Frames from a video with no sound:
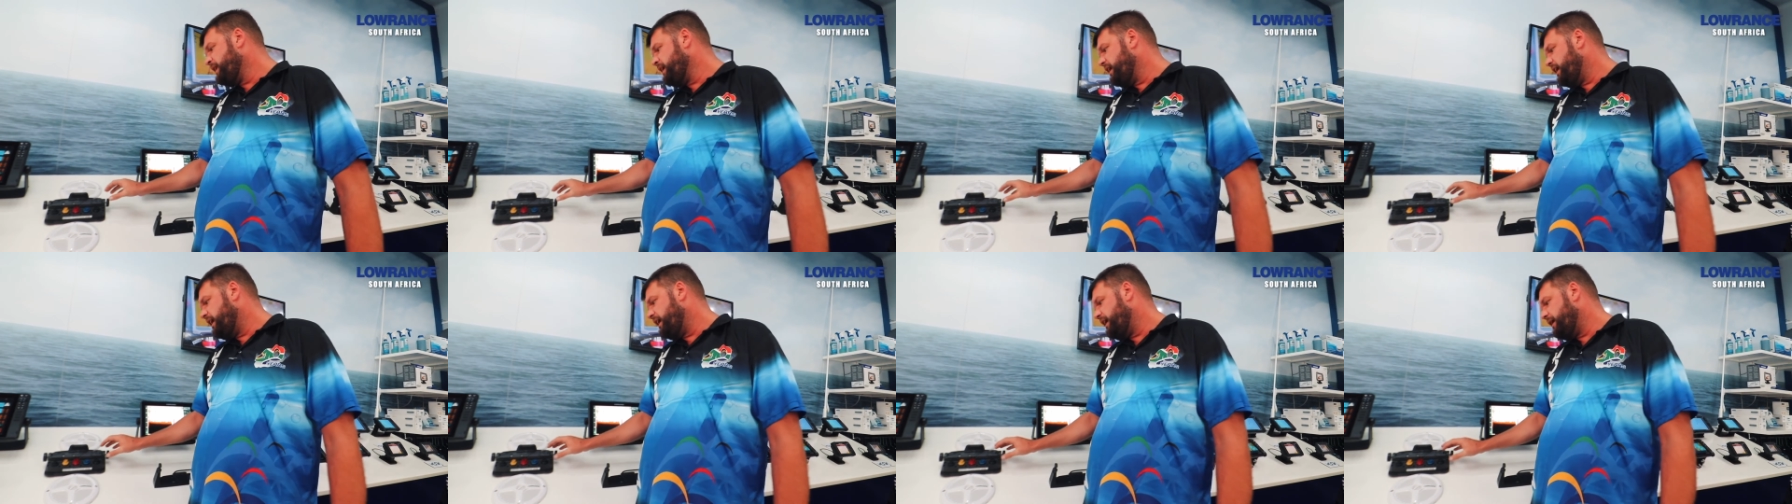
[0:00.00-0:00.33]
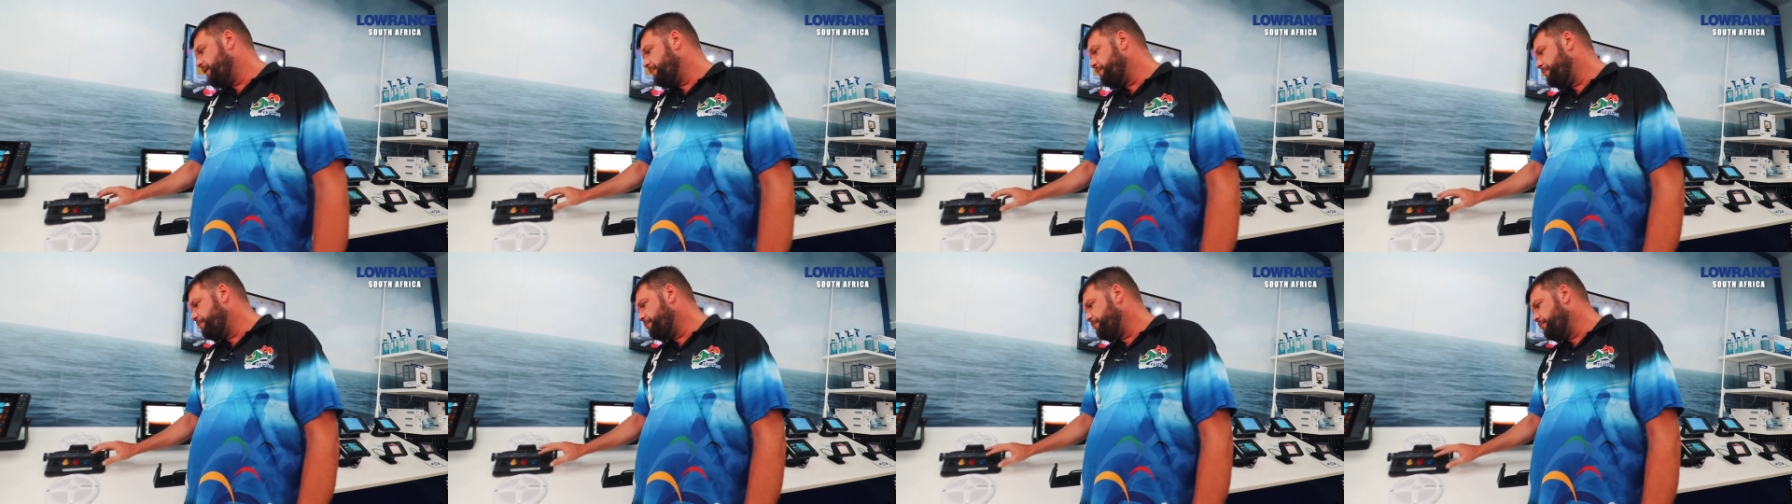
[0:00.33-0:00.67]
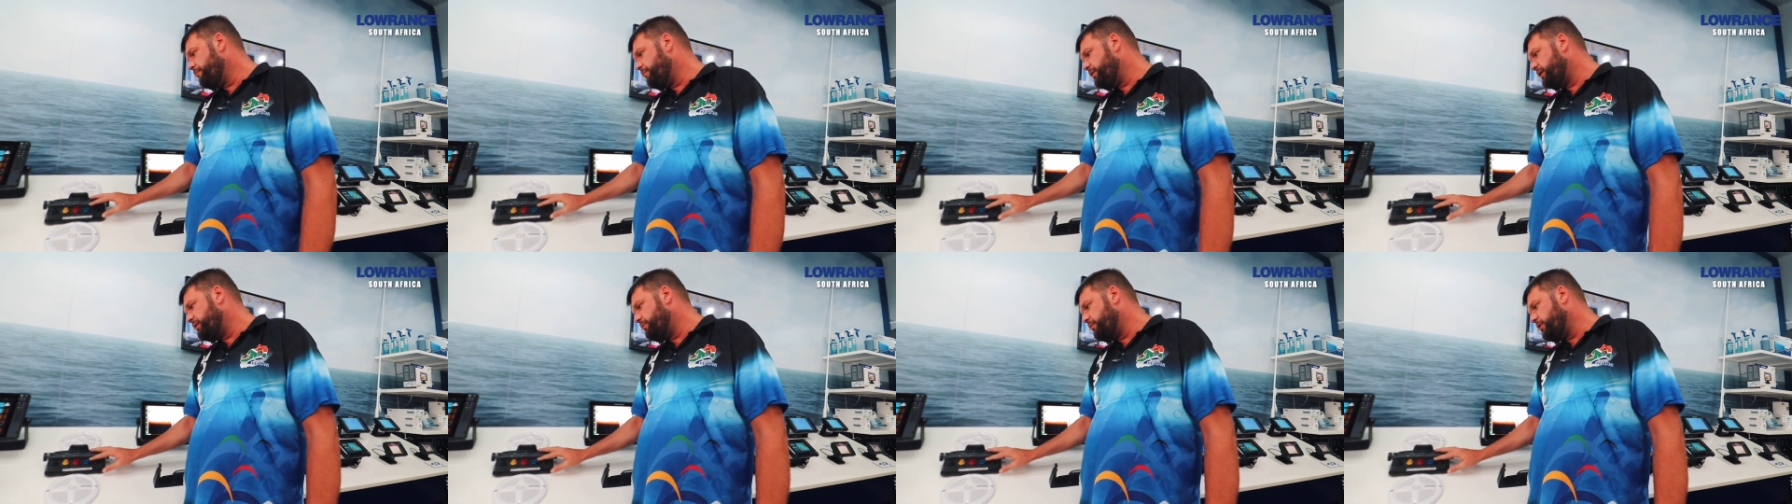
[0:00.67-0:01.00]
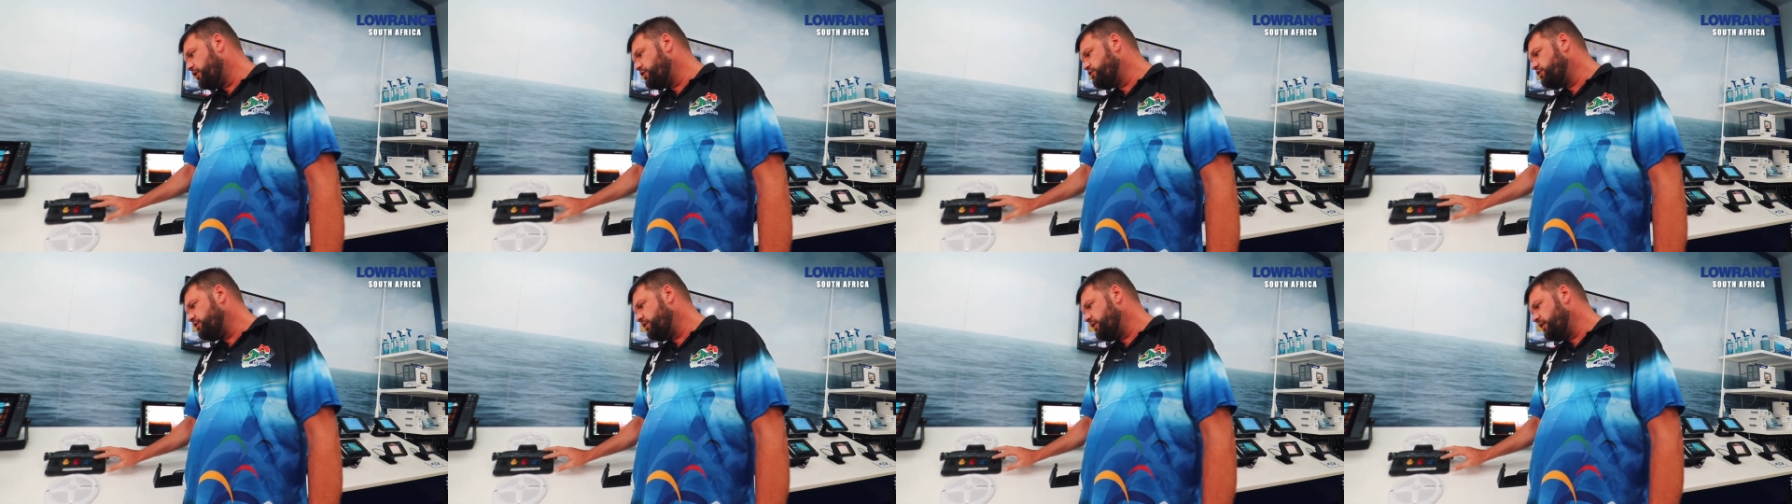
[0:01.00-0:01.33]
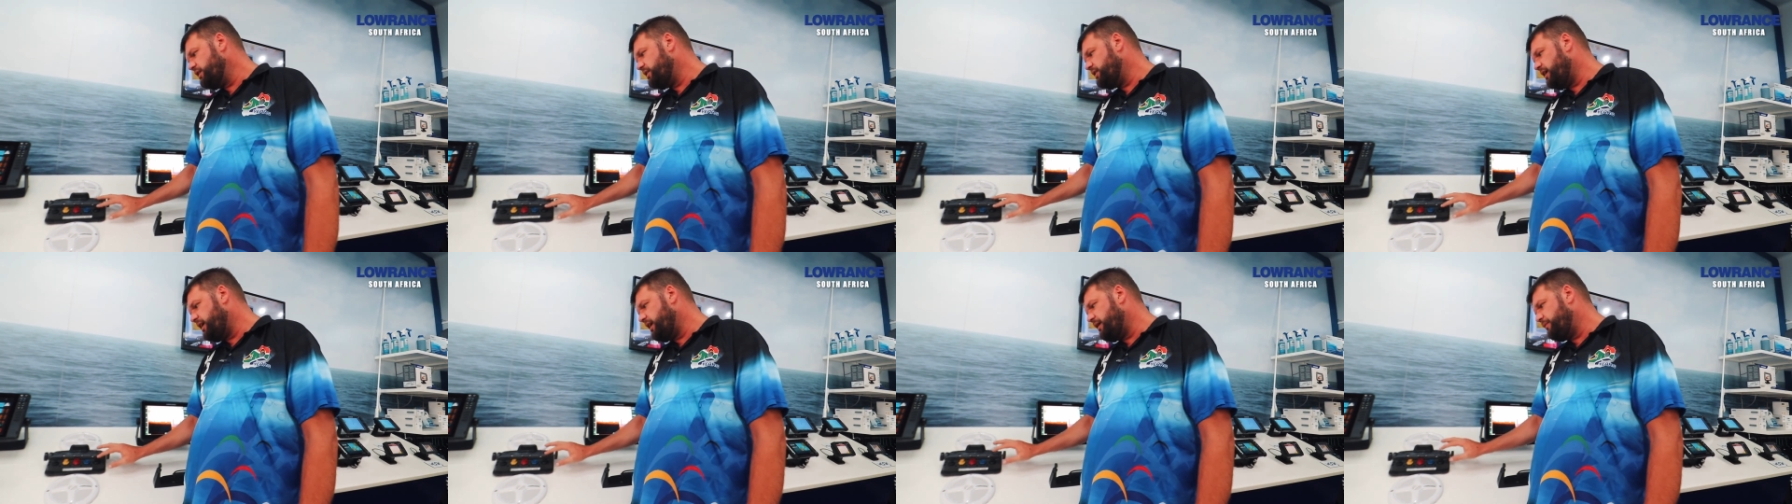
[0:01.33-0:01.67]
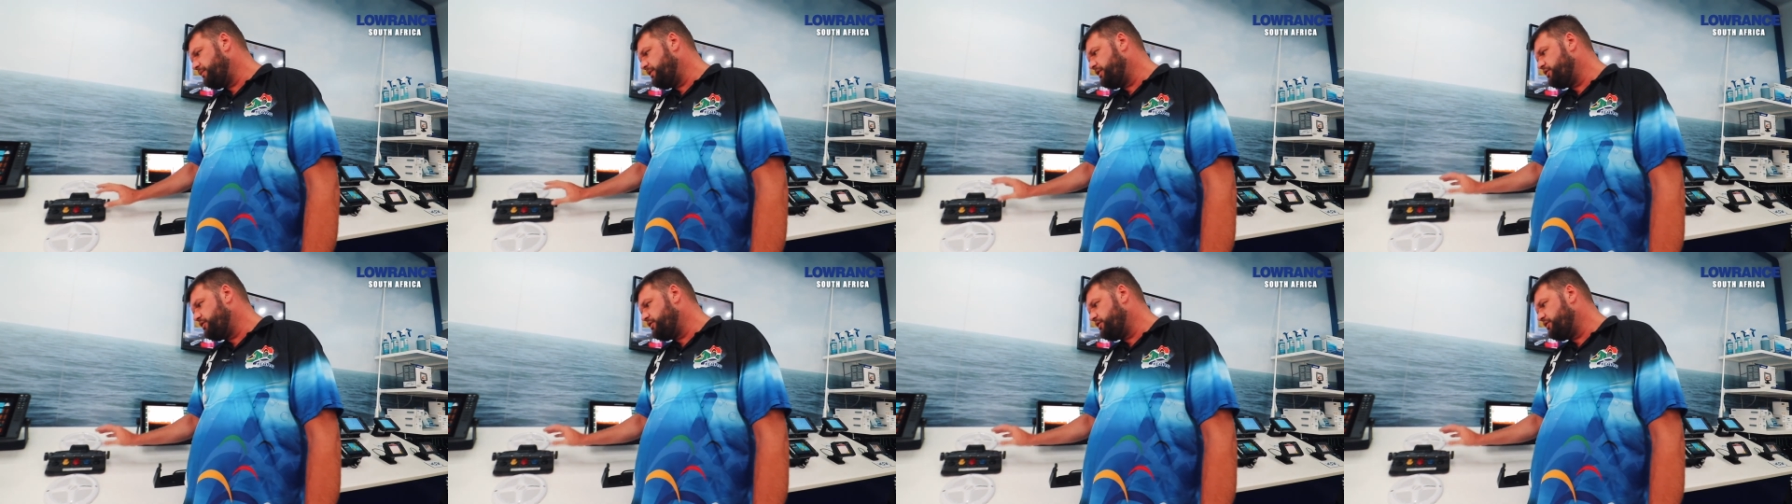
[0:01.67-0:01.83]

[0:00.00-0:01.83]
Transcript: But most of the time,